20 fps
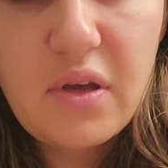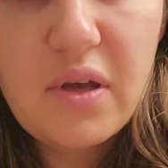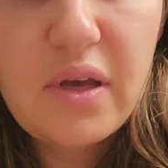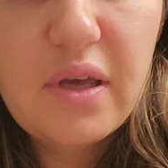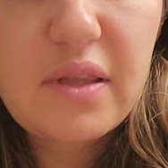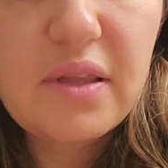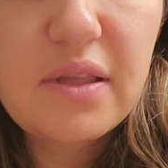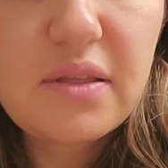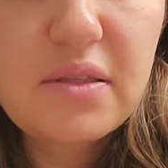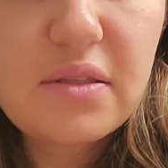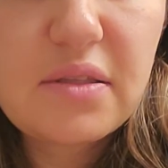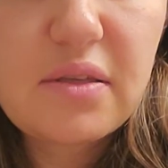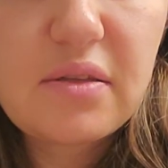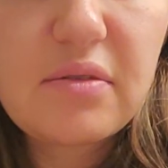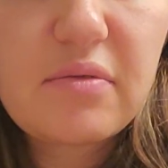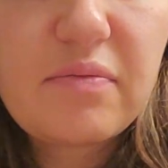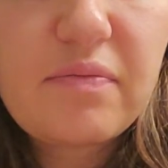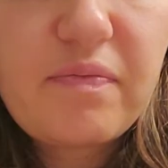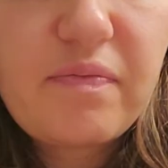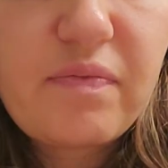That's it.
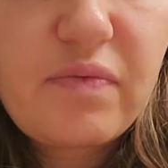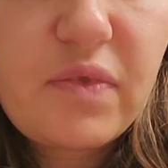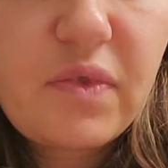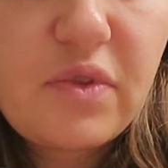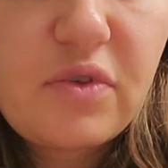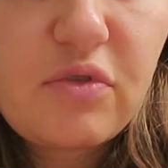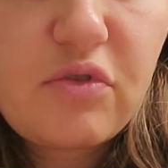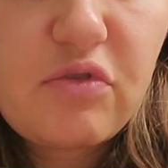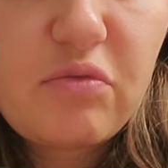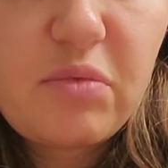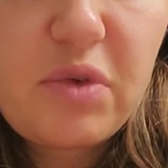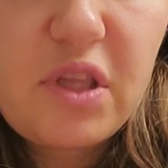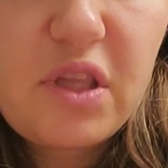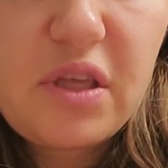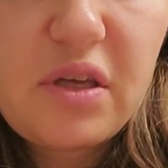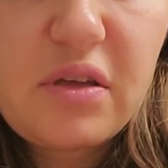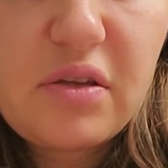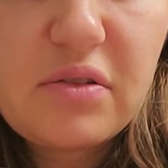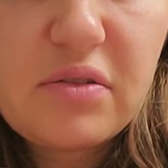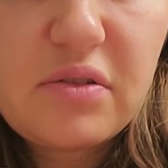2 of my
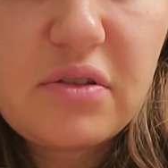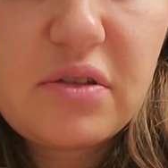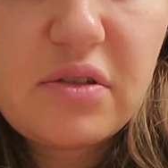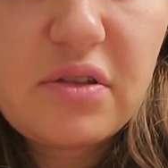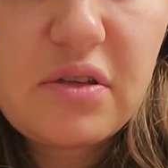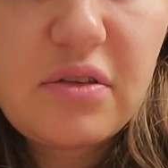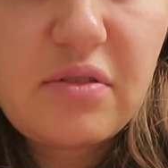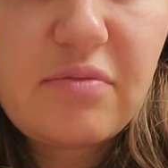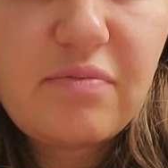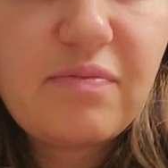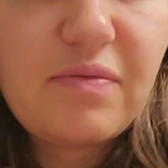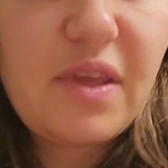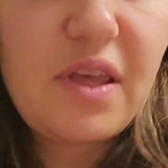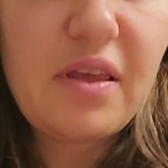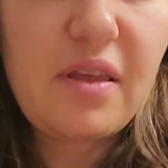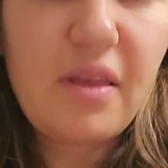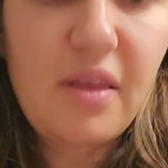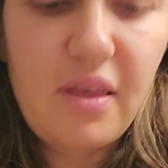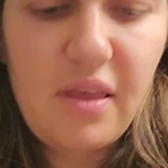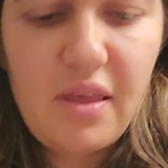nails are done.
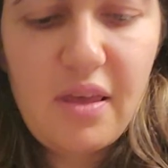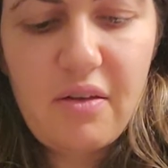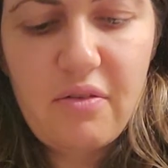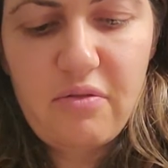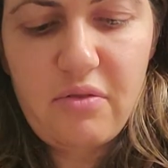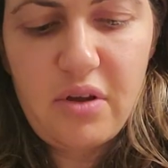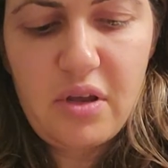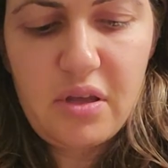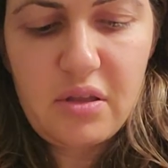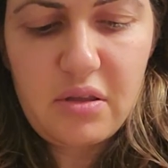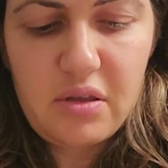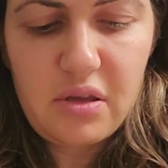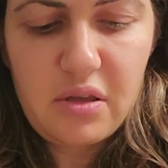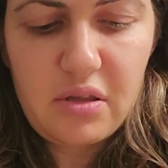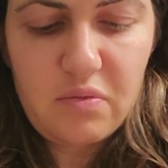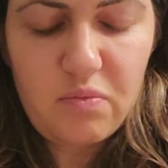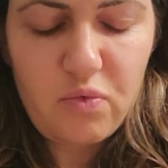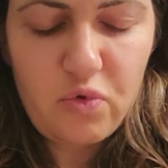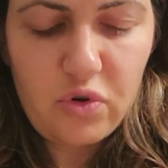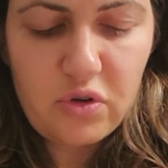Right?
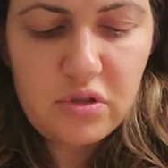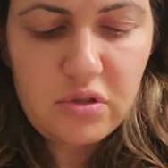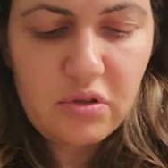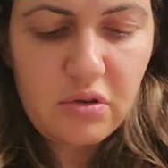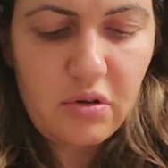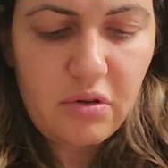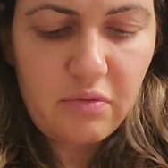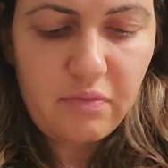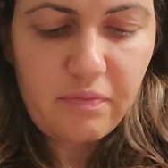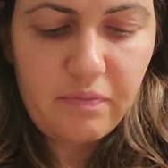8 more to go.